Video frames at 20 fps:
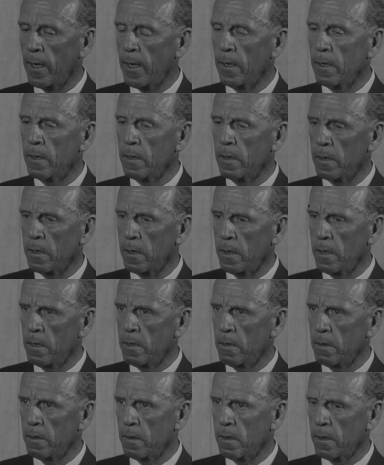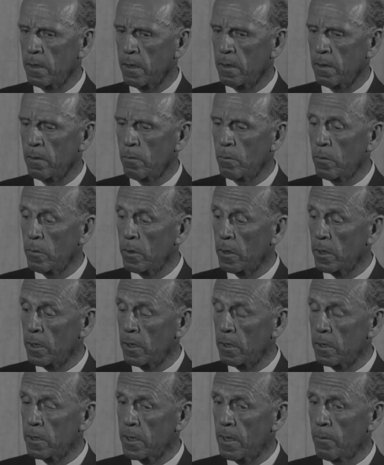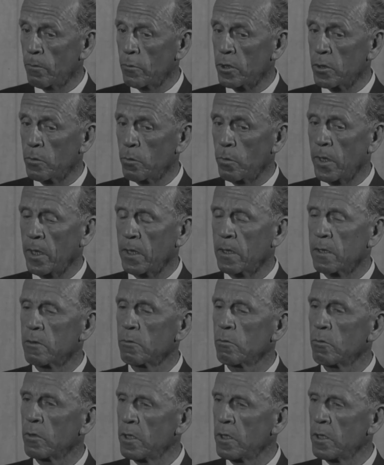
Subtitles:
and indeed, in some respects,